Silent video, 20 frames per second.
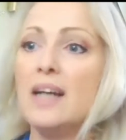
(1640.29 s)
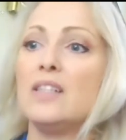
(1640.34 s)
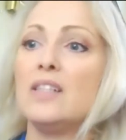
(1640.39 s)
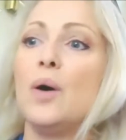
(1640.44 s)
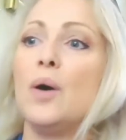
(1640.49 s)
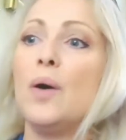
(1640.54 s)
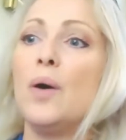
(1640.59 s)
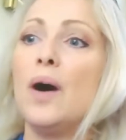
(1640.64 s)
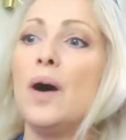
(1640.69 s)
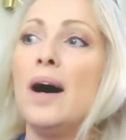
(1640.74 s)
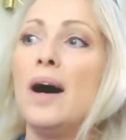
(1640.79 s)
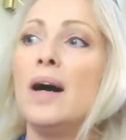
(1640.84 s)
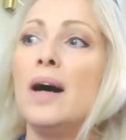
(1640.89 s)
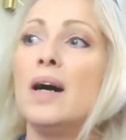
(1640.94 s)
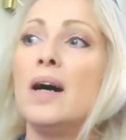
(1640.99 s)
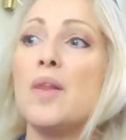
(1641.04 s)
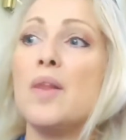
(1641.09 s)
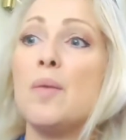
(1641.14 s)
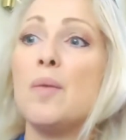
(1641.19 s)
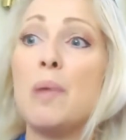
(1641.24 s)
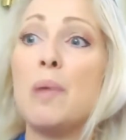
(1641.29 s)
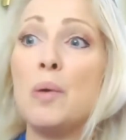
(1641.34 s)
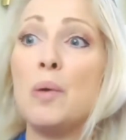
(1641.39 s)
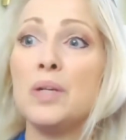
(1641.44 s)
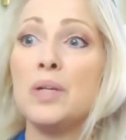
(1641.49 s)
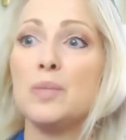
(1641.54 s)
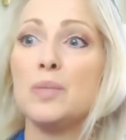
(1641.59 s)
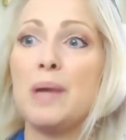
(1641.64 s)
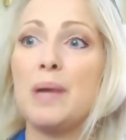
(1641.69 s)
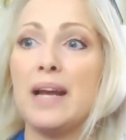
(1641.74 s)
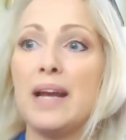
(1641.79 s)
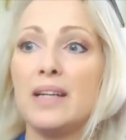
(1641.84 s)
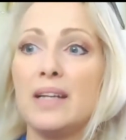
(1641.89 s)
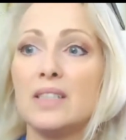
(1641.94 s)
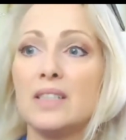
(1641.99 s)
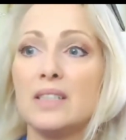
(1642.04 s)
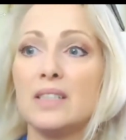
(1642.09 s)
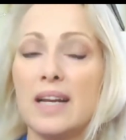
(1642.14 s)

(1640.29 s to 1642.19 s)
So the bonus page,